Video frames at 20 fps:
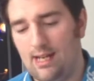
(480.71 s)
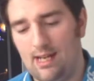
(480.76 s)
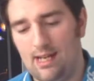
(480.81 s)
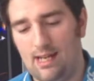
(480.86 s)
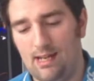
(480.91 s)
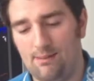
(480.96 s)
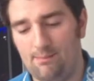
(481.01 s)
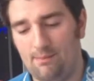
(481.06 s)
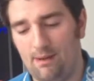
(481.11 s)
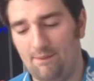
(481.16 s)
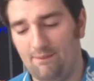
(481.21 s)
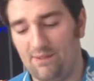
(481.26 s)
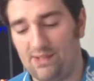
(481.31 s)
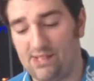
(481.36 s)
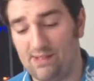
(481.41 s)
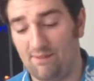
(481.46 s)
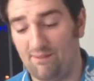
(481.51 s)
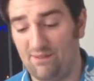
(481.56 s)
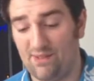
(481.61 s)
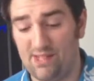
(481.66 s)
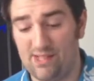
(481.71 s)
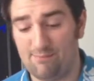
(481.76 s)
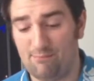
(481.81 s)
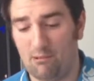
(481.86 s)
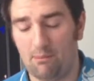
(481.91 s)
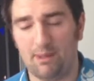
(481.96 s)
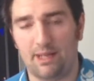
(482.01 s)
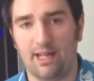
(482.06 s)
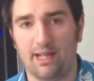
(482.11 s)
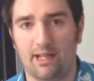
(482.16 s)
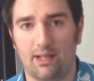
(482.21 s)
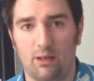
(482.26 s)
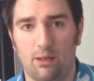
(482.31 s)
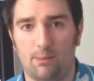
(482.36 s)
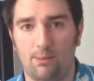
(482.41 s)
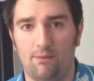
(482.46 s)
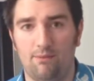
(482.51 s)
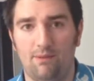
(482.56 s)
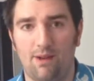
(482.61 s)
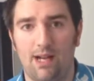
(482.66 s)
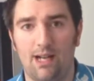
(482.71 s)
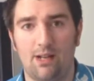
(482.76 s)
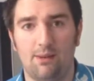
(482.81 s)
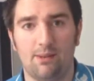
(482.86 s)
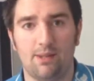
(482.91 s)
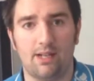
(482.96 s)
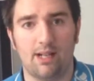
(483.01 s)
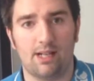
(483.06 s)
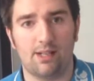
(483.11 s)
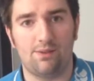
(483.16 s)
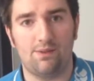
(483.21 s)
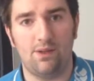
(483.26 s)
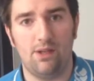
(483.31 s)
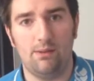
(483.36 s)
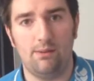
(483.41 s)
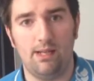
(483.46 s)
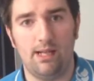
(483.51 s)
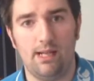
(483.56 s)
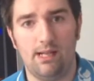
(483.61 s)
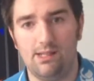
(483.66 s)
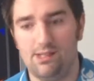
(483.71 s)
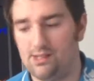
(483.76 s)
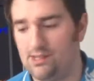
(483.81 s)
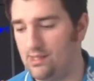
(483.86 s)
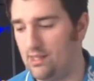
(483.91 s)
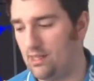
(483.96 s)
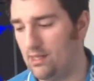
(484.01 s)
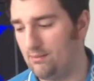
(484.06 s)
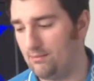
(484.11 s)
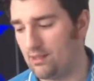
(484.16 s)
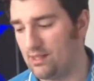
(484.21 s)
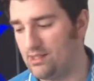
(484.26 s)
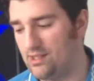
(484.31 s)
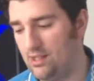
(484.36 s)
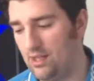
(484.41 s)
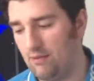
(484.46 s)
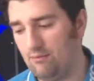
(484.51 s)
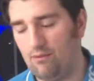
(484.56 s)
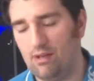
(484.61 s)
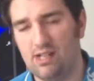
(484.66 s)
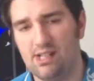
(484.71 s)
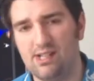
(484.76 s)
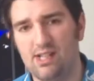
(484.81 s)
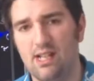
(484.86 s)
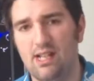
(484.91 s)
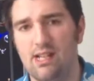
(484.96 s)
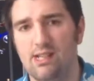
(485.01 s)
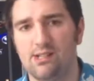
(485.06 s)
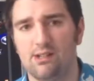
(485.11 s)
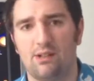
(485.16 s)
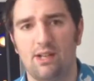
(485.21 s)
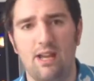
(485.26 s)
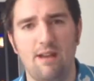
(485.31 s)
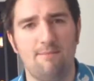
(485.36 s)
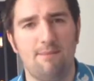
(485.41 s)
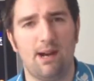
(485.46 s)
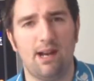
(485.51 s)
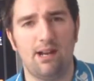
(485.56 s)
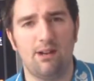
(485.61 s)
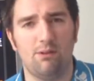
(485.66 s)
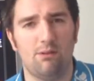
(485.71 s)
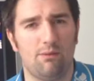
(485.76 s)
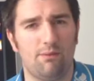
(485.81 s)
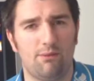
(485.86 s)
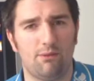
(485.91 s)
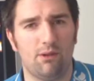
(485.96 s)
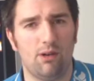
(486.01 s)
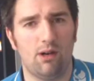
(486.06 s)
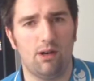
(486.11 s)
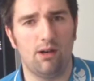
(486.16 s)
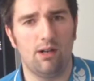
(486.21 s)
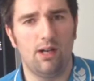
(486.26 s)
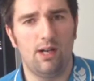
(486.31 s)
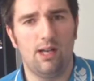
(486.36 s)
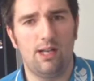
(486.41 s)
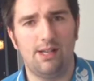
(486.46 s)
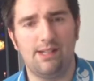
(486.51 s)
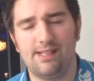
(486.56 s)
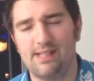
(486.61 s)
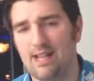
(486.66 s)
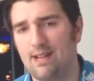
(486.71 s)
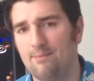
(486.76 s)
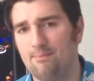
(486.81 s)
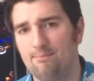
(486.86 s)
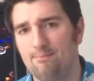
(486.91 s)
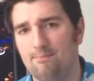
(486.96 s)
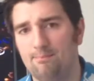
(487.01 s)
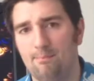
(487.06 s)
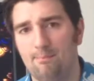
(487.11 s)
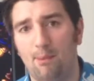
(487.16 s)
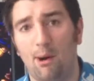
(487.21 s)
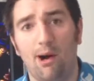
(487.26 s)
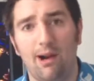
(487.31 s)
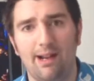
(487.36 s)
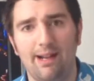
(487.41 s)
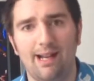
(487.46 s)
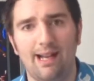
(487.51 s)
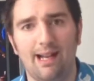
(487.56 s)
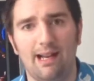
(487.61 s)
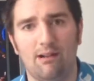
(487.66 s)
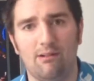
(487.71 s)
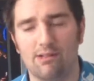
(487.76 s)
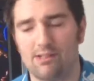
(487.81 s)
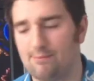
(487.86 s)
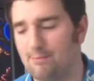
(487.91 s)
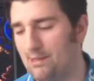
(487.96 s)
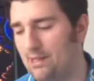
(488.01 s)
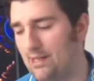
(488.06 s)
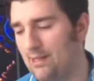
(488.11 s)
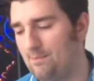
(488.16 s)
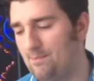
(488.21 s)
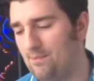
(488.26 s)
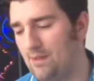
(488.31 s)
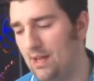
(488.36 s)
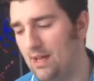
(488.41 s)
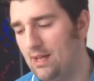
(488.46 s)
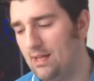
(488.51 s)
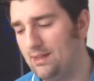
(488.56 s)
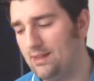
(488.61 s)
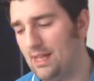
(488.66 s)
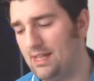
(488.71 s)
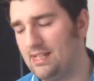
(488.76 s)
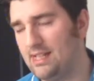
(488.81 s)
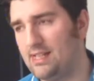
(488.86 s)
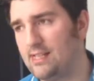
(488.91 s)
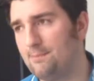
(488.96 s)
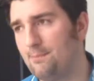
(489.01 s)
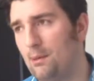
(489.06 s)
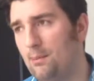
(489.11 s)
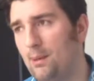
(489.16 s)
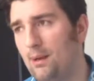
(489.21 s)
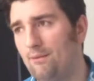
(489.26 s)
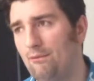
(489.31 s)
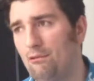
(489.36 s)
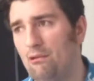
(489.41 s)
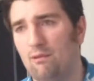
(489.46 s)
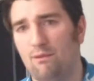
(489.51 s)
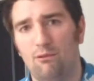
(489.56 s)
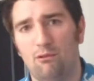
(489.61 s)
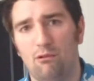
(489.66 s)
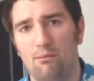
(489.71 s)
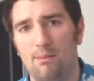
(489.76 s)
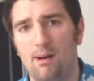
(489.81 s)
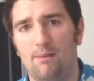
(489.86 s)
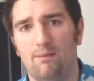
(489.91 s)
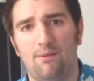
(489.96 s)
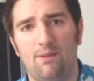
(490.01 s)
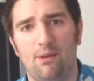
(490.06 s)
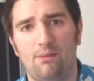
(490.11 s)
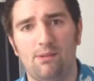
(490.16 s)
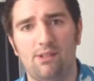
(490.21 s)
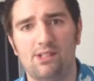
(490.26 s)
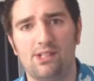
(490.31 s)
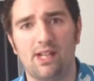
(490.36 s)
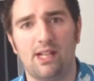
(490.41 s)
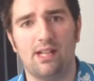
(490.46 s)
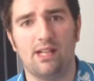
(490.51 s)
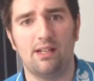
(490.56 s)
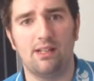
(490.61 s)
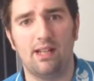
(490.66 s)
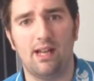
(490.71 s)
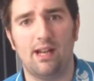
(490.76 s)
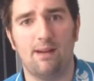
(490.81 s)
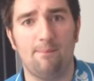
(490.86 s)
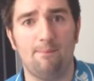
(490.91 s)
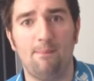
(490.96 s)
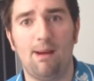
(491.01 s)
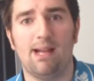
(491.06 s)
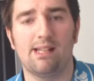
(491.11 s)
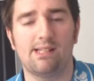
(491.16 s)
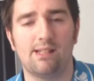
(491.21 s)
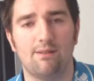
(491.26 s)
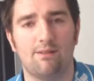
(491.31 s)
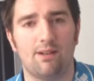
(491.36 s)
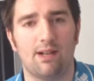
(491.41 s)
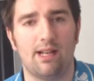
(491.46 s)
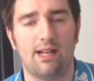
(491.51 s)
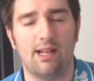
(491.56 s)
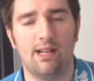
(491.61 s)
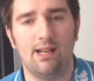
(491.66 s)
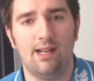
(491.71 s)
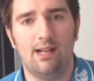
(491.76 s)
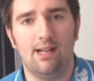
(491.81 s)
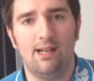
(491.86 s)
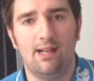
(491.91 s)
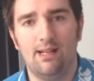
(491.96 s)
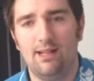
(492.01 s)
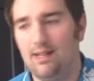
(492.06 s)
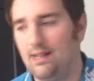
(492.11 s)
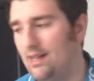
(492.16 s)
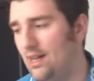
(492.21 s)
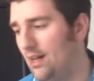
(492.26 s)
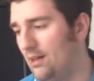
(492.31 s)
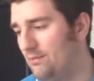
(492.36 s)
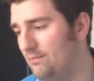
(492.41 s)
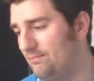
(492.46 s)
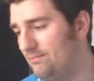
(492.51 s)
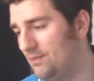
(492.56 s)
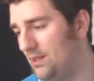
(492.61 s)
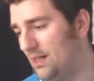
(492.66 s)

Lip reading: And for something that's probably going to go up in value in the next few years, because you don't really see these on eBay an awful lot. You see them buy it now, but they tend to pop up 3 or 4 a month. I wouldn't say that they're massively, you know,